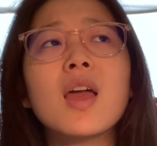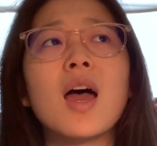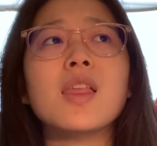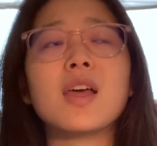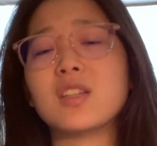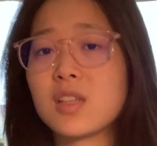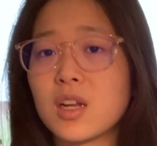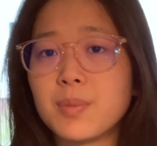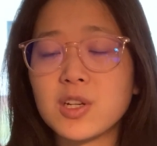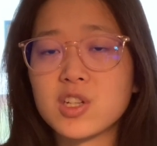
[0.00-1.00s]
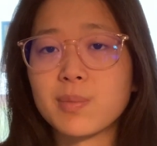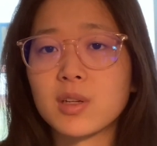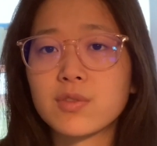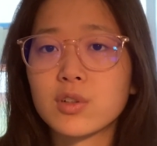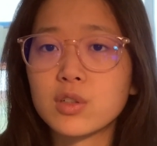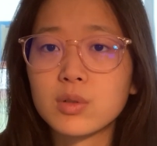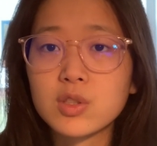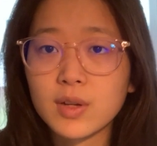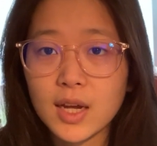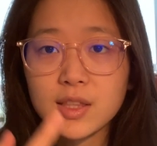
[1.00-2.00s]
And then I just had to pay shipping for a new one.
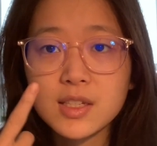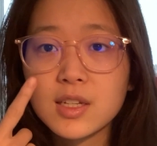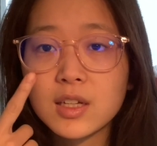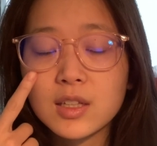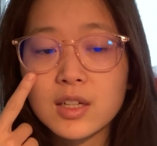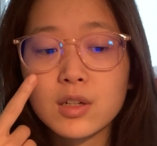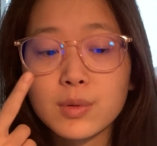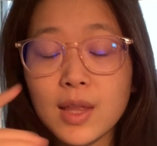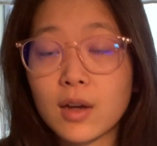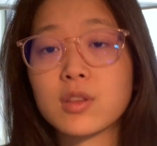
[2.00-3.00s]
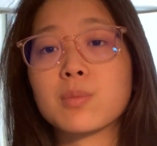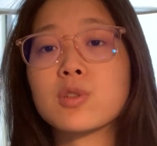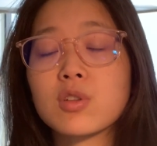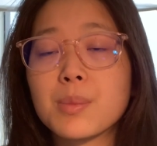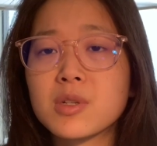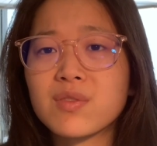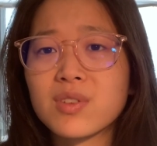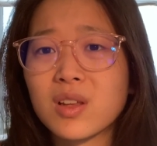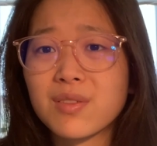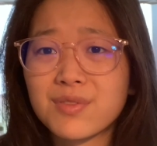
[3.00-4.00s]
So I got these in clear without the prescription for
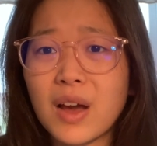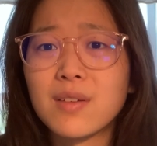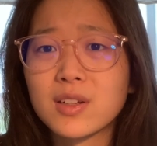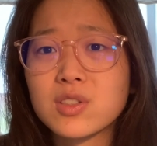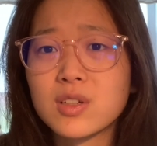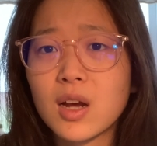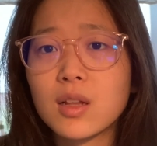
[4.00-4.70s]
like $5 extra.